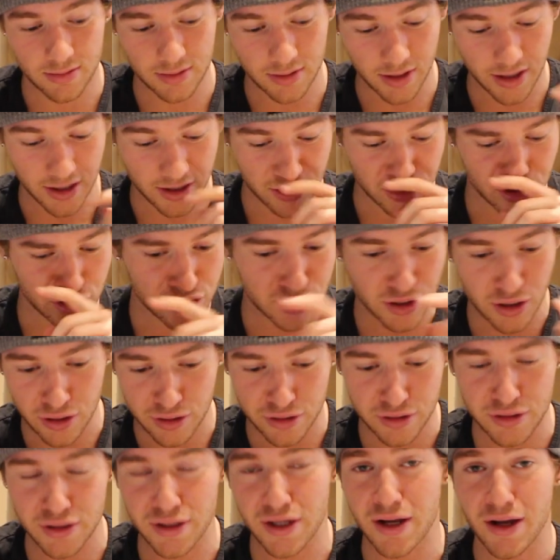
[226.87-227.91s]
Like, you're
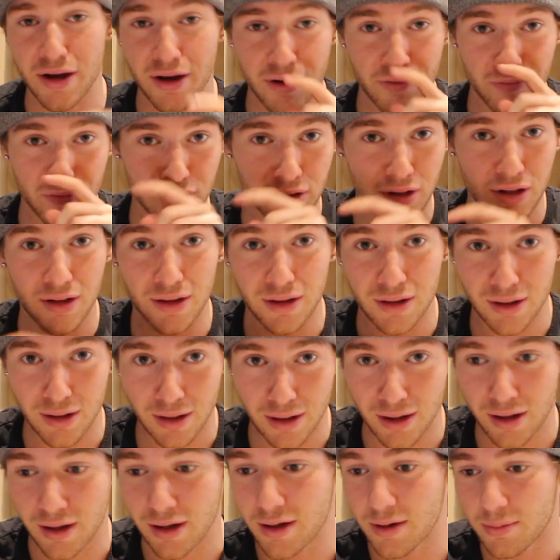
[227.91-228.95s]
starting your day off with a
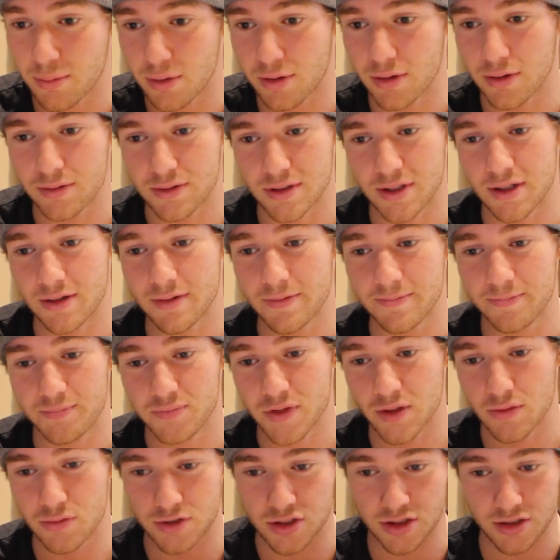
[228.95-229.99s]
lot of protein,
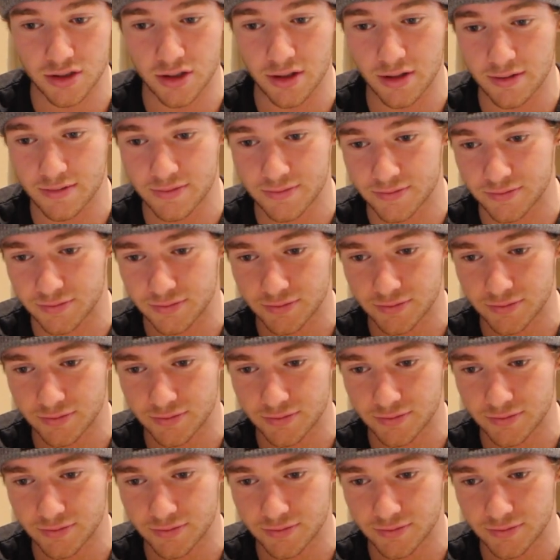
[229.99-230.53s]
which is good.